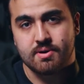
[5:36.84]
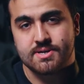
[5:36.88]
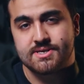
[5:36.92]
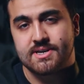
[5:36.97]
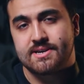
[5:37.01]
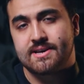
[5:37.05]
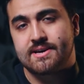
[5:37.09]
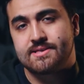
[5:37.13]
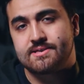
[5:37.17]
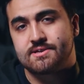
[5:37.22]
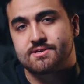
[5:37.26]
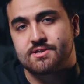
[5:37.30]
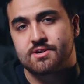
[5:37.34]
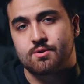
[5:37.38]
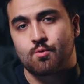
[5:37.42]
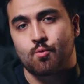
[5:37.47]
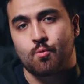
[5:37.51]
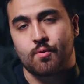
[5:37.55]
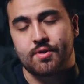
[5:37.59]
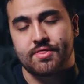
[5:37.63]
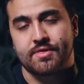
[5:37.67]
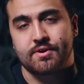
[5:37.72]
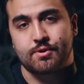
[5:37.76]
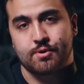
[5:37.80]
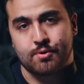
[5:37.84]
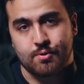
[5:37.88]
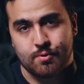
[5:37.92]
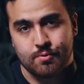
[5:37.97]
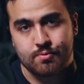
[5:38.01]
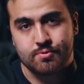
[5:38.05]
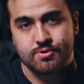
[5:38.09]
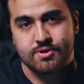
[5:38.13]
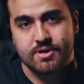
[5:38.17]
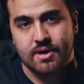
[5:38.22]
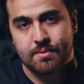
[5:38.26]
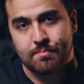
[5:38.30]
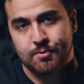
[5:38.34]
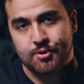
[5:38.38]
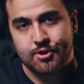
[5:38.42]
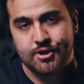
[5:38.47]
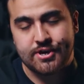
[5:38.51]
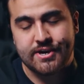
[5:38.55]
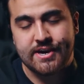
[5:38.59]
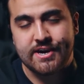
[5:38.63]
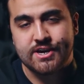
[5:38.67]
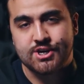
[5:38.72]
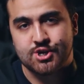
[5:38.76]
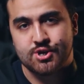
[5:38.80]
But an editor with good
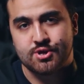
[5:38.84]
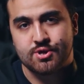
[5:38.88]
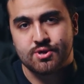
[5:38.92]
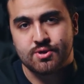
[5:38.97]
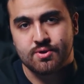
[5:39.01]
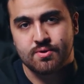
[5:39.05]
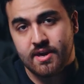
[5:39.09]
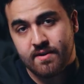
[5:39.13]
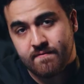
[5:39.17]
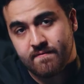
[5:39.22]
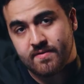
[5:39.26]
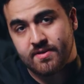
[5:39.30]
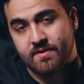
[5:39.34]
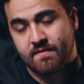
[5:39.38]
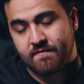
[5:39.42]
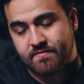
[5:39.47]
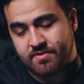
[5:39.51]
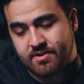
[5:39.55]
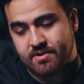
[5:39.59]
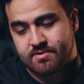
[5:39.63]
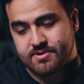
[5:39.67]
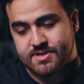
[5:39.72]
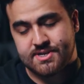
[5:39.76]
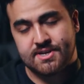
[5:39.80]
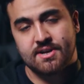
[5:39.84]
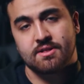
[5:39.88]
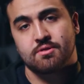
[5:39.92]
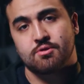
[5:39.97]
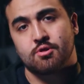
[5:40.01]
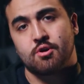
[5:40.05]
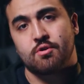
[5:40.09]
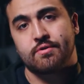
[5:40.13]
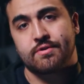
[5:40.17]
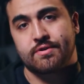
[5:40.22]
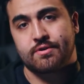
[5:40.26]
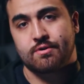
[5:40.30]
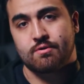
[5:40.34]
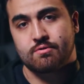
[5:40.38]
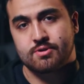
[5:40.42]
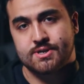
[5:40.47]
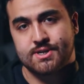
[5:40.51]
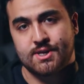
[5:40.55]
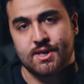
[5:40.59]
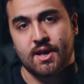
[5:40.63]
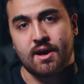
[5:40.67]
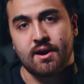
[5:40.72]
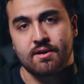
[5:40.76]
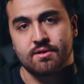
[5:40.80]
communication, even if they're still learning your
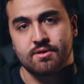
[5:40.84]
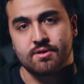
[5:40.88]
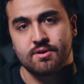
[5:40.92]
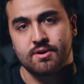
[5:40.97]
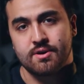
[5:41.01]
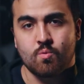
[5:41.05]
style,